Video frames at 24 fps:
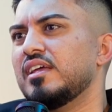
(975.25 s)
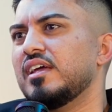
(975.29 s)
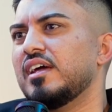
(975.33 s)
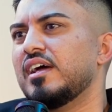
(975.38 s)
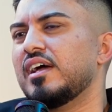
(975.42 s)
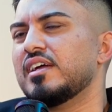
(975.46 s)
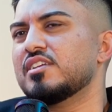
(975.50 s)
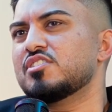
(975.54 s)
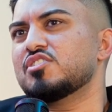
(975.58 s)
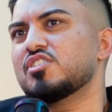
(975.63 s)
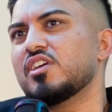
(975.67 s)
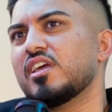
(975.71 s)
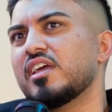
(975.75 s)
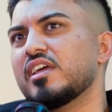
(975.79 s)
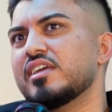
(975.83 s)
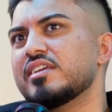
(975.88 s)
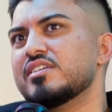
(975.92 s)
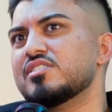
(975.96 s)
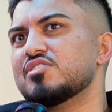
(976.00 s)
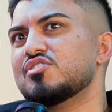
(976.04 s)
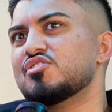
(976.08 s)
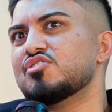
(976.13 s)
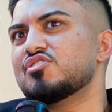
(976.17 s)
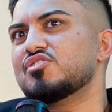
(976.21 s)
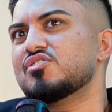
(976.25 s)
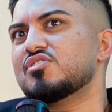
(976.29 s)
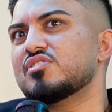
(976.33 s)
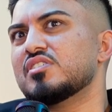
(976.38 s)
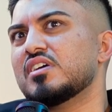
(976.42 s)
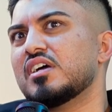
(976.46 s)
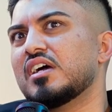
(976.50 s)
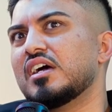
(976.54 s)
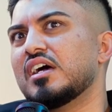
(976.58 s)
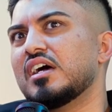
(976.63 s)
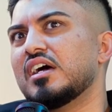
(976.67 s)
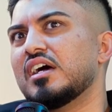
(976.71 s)
I changed
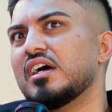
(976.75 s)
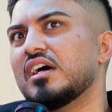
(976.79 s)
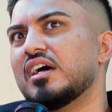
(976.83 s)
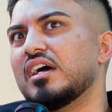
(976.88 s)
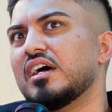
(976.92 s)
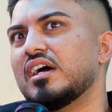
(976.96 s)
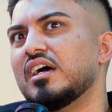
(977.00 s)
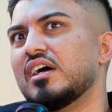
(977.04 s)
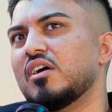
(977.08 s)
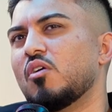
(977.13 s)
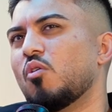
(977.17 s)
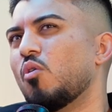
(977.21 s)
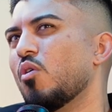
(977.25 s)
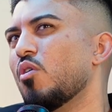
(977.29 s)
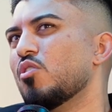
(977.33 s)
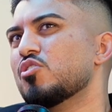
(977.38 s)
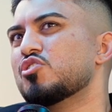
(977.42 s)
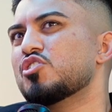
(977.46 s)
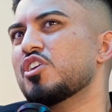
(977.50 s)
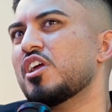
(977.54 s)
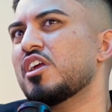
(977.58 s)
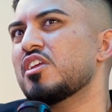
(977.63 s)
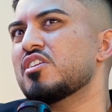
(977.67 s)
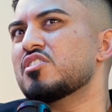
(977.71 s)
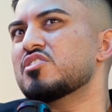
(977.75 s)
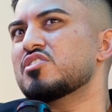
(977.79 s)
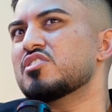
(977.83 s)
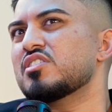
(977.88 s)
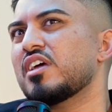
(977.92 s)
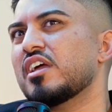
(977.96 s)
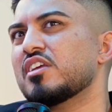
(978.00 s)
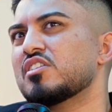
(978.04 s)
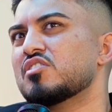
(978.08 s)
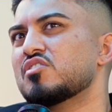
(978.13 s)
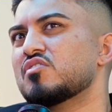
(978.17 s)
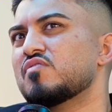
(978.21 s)
oil changes
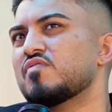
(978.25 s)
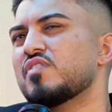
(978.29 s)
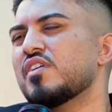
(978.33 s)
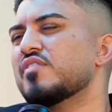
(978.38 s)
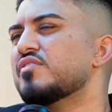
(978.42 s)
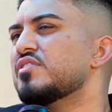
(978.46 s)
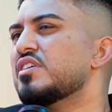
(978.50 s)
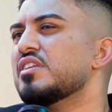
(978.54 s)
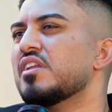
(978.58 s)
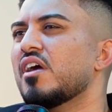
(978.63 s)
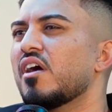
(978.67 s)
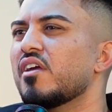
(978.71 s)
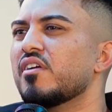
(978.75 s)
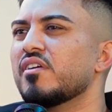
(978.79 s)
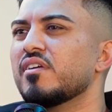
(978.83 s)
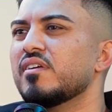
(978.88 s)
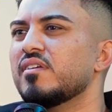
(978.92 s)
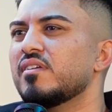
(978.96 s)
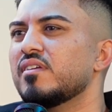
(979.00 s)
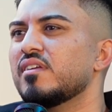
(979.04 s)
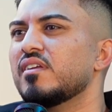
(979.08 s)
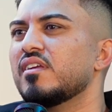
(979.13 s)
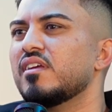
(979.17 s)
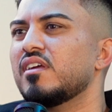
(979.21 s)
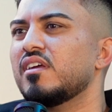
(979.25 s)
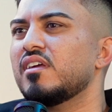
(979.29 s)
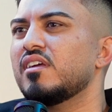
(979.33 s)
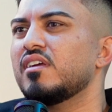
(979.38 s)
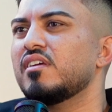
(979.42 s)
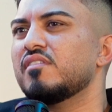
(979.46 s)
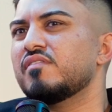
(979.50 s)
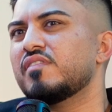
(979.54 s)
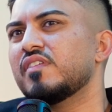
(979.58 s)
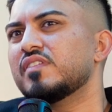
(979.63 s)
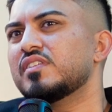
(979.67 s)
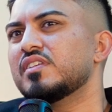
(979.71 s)
like $1,500
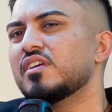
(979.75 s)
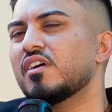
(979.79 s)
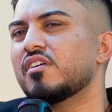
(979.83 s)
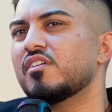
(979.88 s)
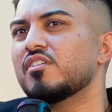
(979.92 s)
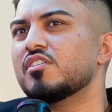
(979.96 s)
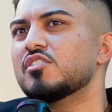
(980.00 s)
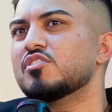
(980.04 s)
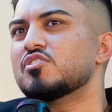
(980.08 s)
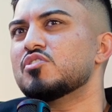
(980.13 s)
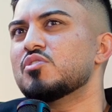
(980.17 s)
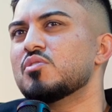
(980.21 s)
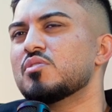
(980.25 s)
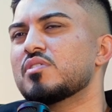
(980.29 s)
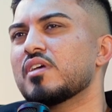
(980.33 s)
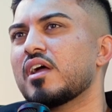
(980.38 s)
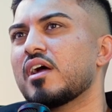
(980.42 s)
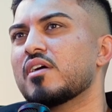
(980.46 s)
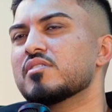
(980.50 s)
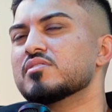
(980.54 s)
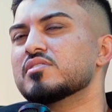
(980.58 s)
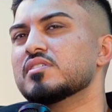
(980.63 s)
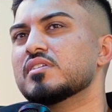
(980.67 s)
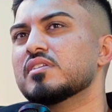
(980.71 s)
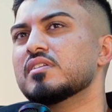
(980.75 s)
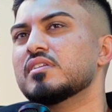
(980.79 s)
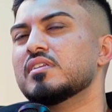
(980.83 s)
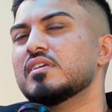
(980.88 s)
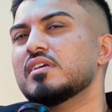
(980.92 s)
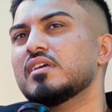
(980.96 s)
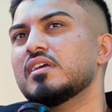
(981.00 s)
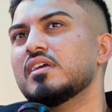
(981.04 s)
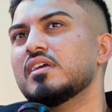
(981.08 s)
to $2,000.